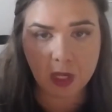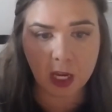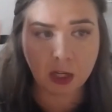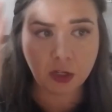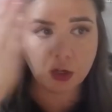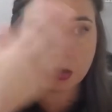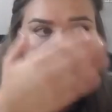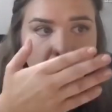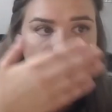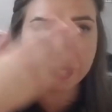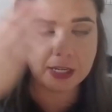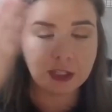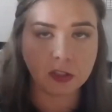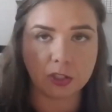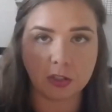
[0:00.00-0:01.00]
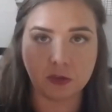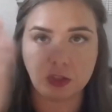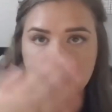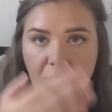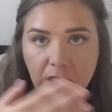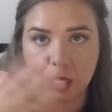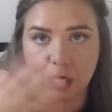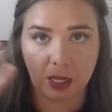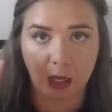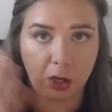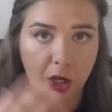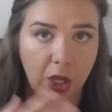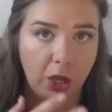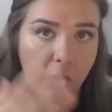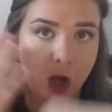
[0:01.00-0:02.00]
and you're going to just
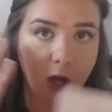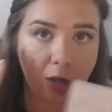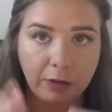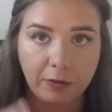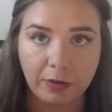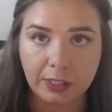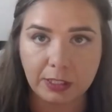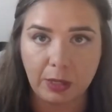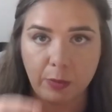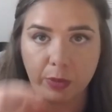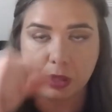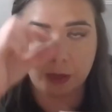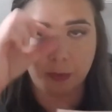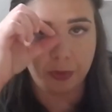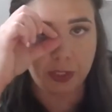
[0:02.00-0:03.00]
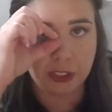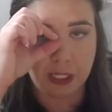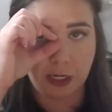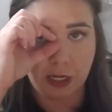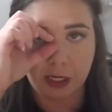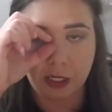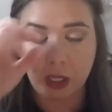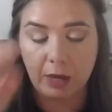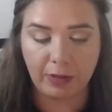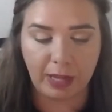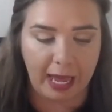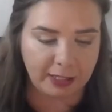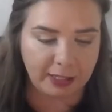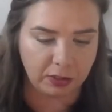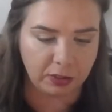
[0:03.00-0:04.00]
go all over the skin with it. Pretend like you have
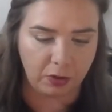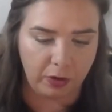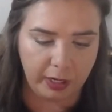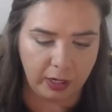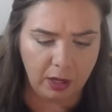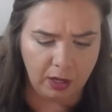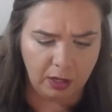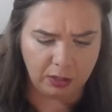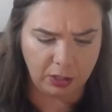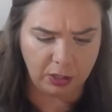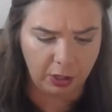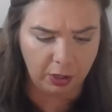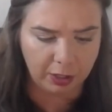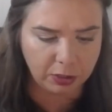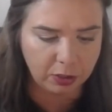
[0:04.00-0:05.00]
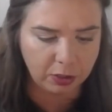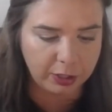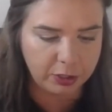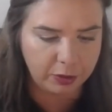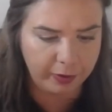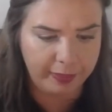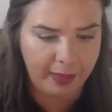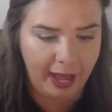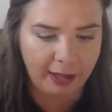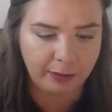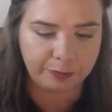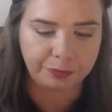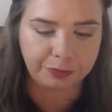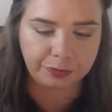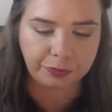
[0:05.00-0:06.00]
glasses on. So you can start doing that.
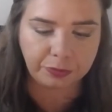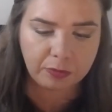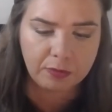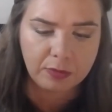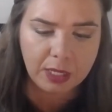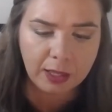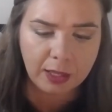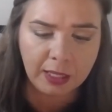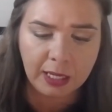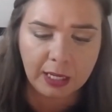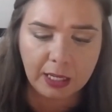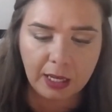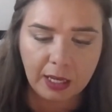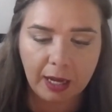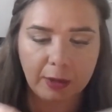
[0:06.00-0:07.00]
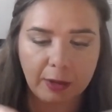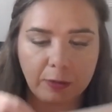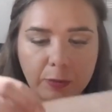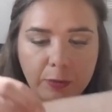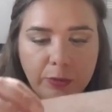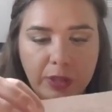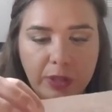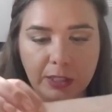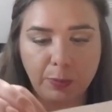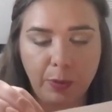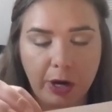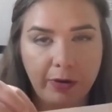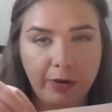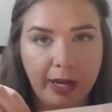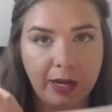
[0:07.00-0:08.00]
This
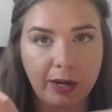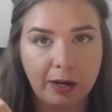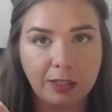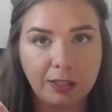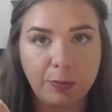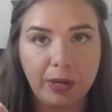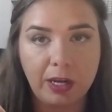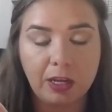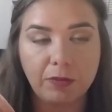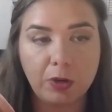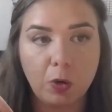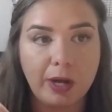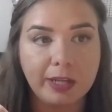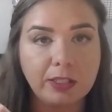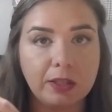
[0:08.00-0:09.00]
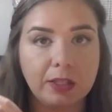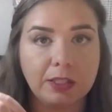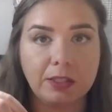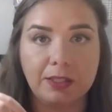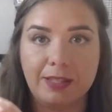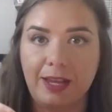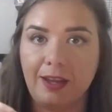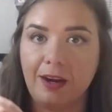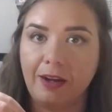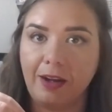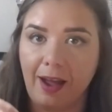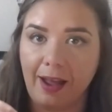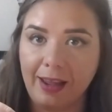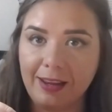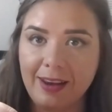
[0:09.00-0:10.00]
part right here, depending if you're watching this in day or
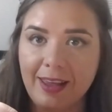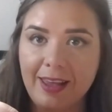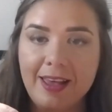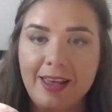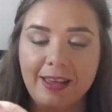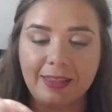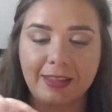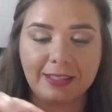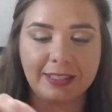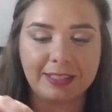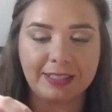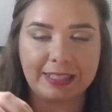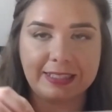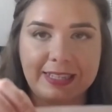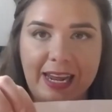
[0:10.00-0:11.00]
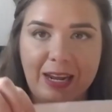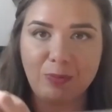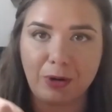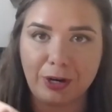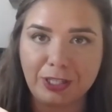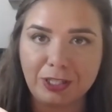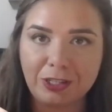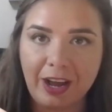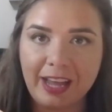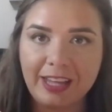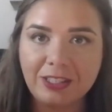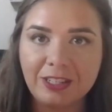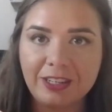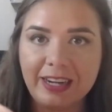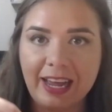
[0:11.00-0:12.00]
night, this is the day
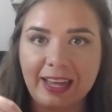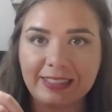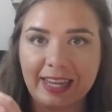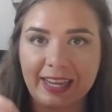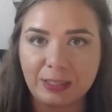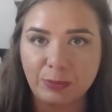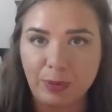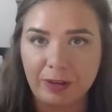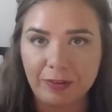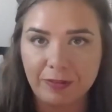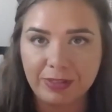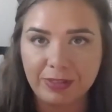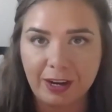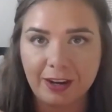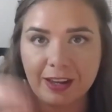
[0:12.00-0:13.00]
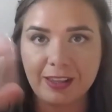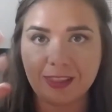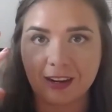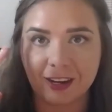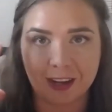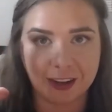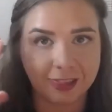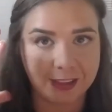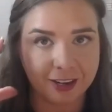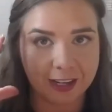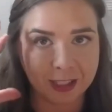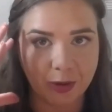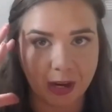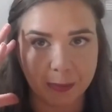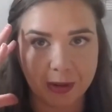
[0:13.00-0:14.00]
moisturizer. It has an SPF of 30. 30
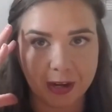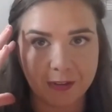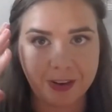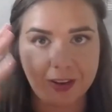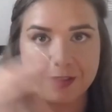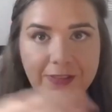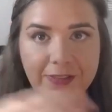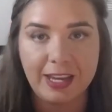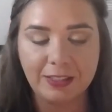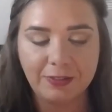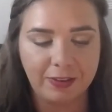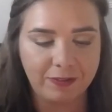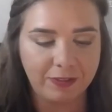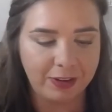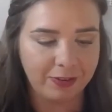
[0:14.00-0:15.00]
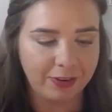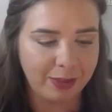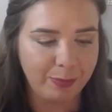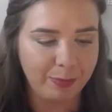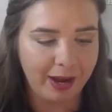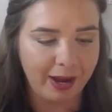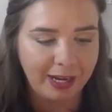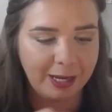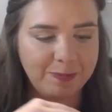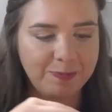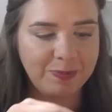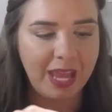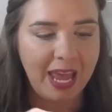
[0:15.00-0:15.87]
is recommended for the face, 50 for the body.